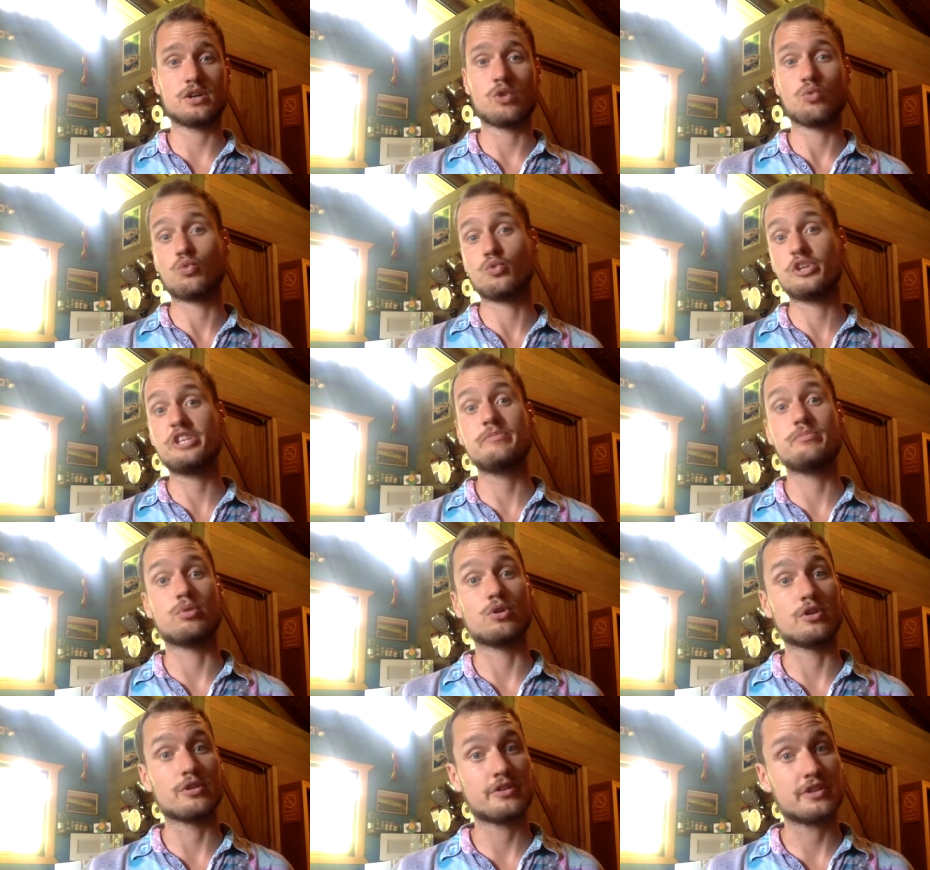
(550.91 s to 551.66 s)

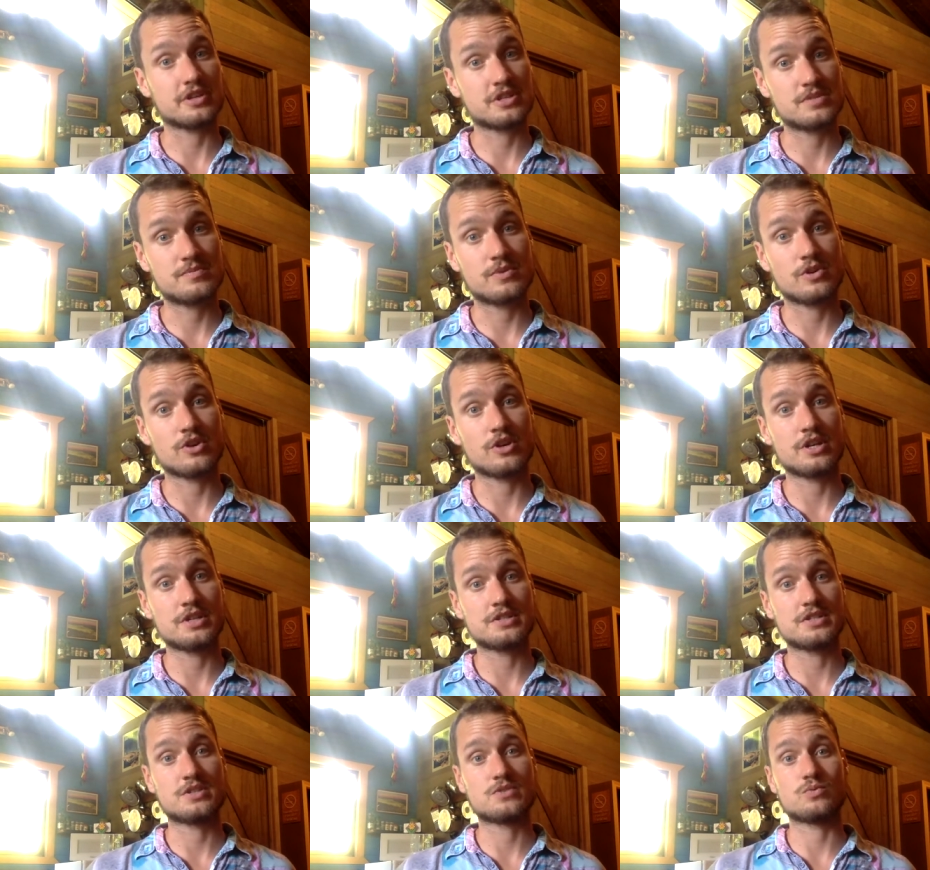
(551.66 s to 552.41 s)
rebirth
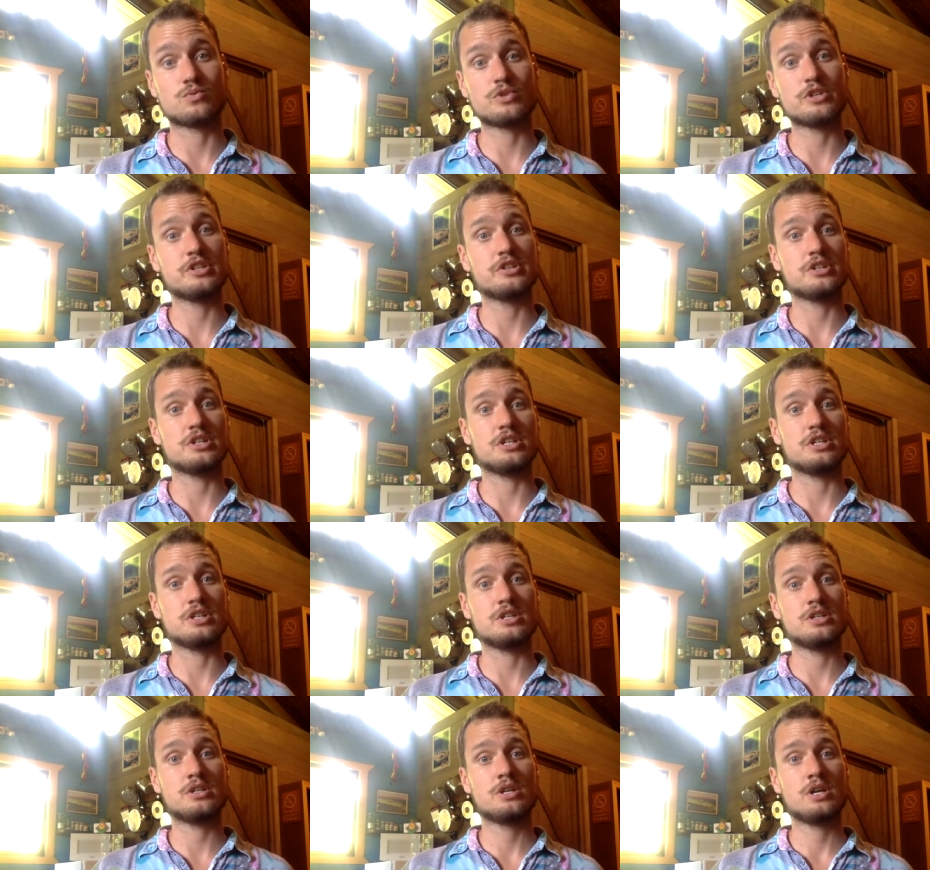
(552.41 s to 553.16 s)
experience it's
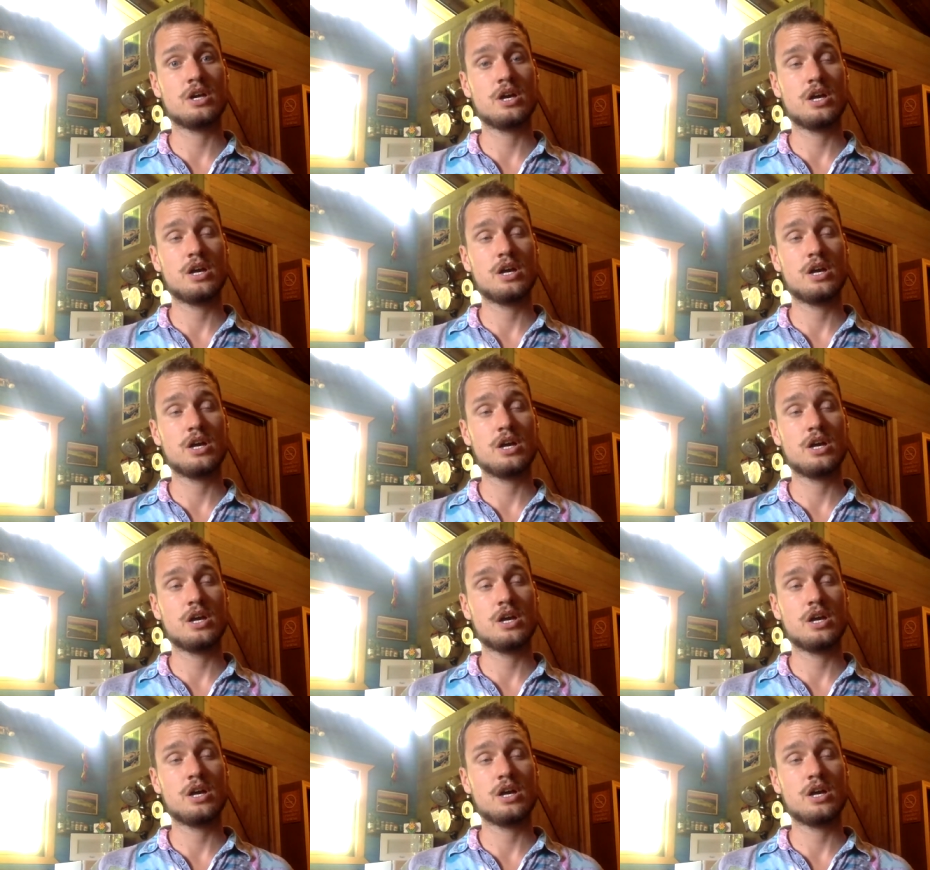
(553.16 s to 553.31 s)
really